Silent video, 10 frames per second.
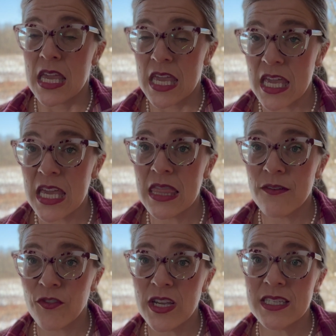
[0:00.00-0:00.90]
In
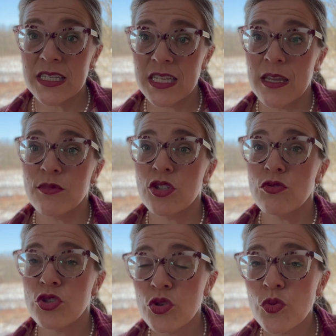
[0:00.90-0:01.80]
the freezing temps, you
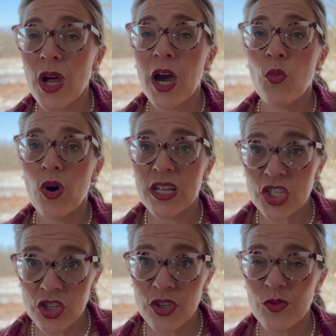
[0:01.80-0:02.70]
do not want
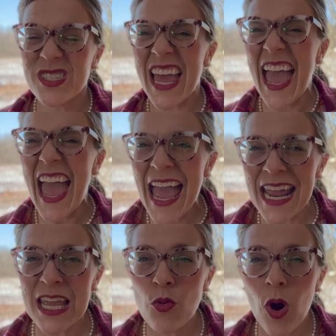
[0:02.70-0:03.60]
to use
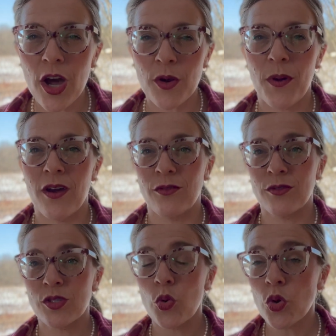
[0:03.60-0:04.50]
any water
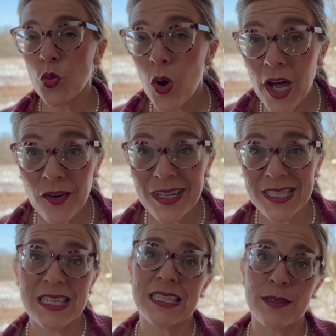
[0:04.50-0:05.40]
bottles or watering
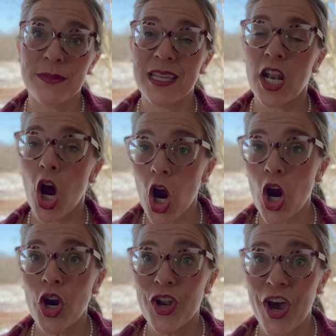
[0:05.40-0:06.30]
systems that
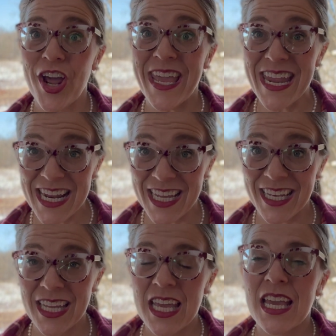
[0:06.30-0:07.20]
are not heated.